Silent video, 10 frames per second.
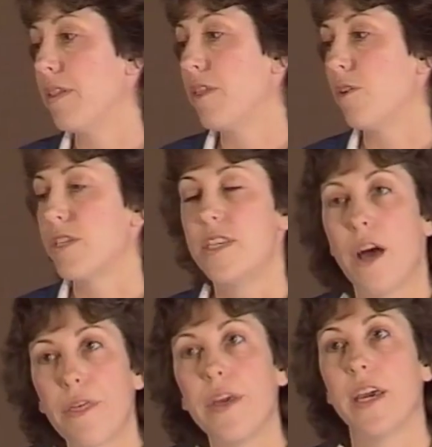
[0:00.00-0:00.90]
there's
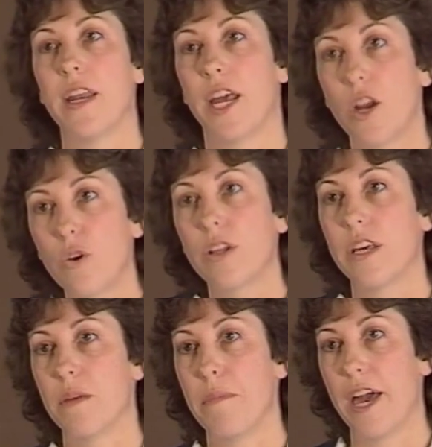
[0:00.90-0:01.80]
nothing
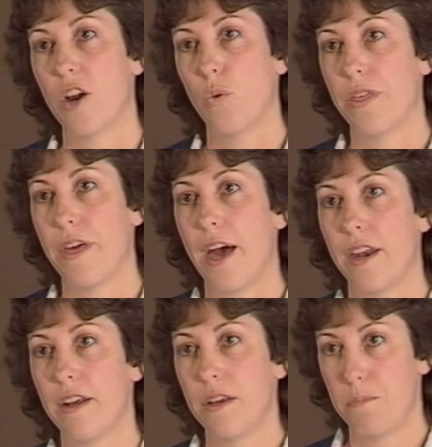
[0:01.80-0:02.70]
inherently the matter with
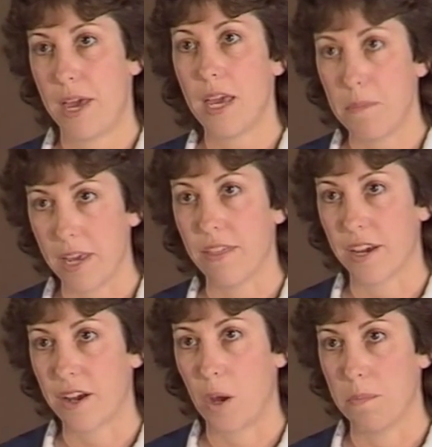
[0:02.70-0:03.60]
that baby
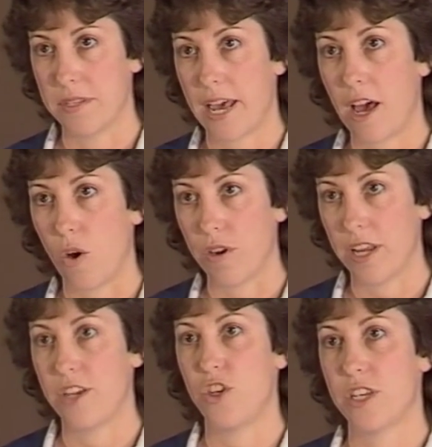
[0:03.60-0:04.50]
that comes out.
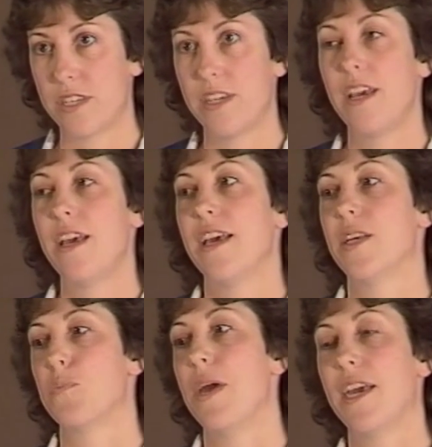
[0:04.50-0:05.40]
It just
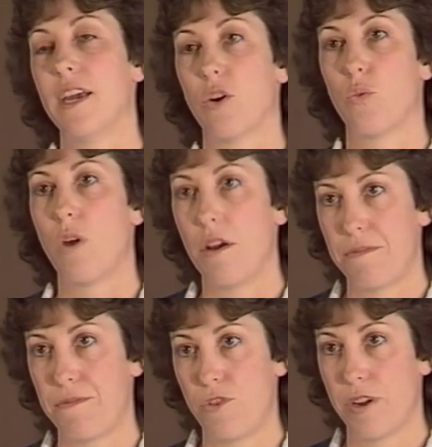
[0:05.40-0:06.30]
is making a
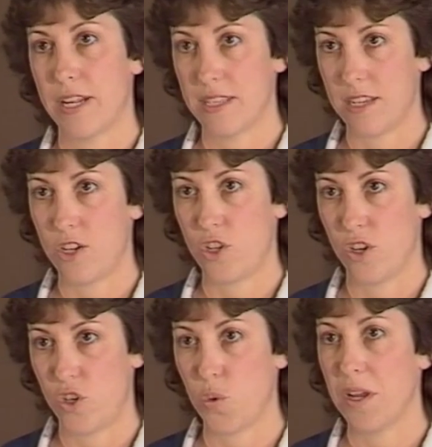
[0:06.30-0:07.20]
rough
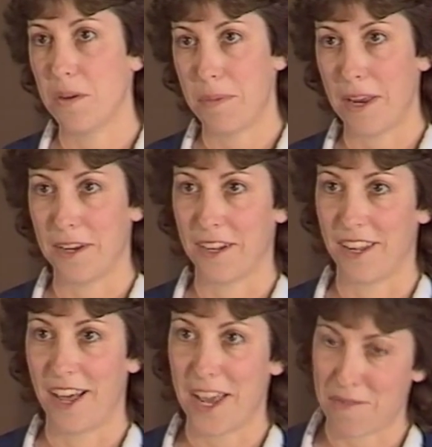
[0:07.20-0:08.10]
transition to independent
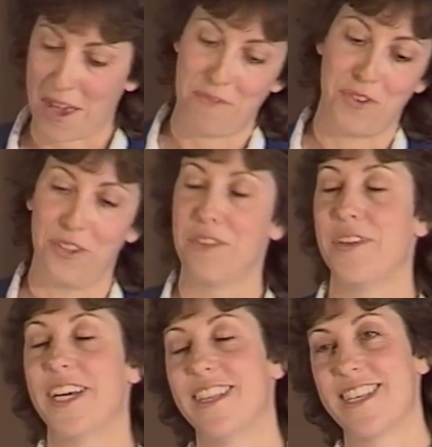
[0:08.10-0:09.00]
life after
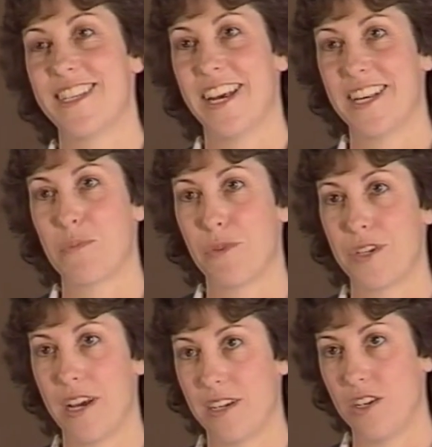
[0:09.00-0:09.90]
living in this nice
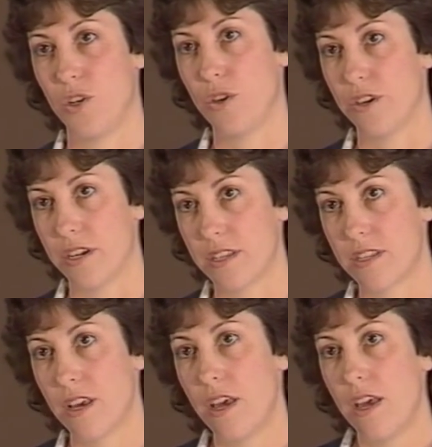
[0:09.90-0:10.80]
protected uterus.